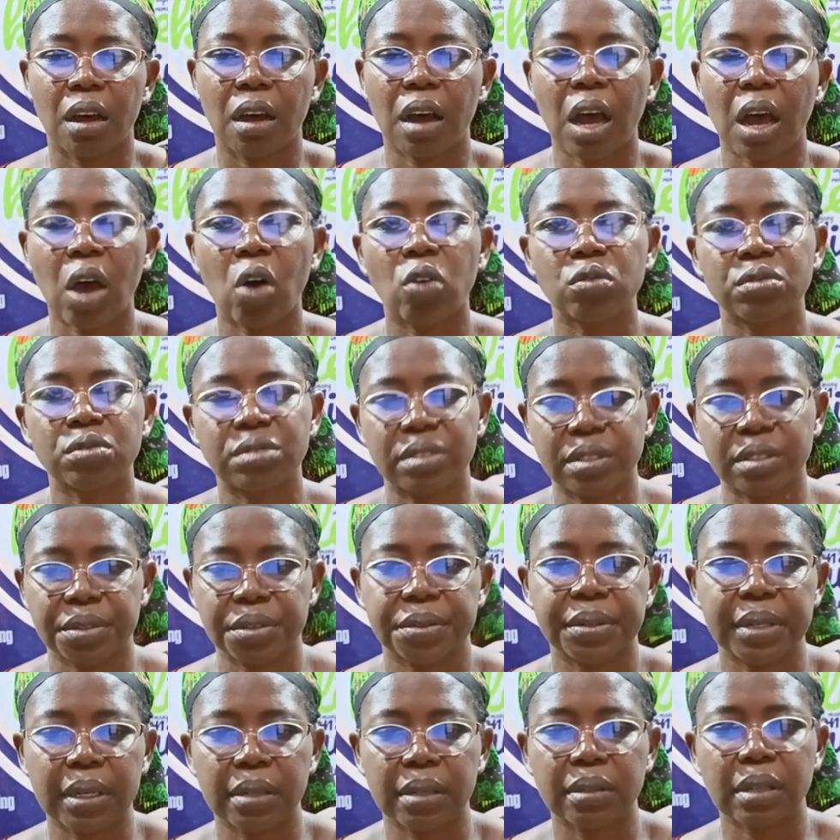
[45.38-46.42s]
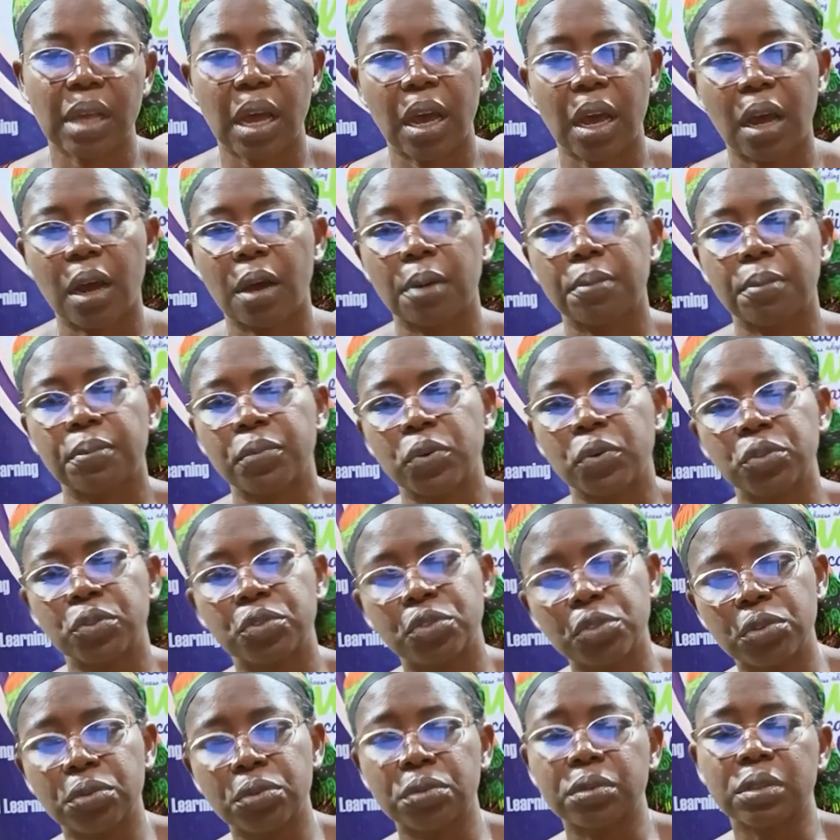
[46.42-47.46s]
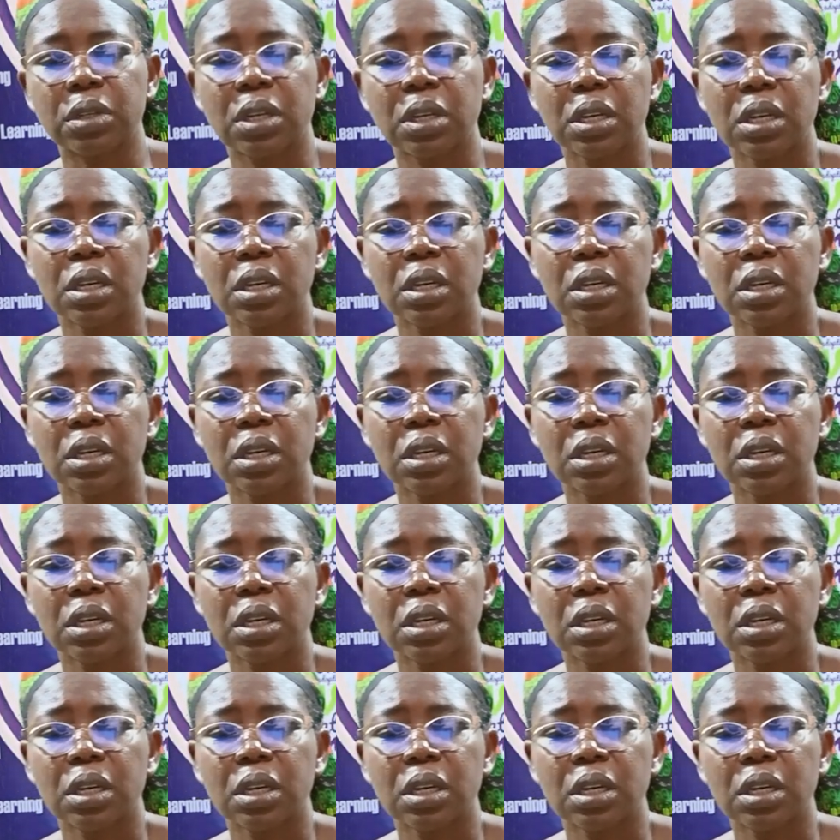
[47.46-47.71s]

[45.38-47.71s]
how cereals are produced.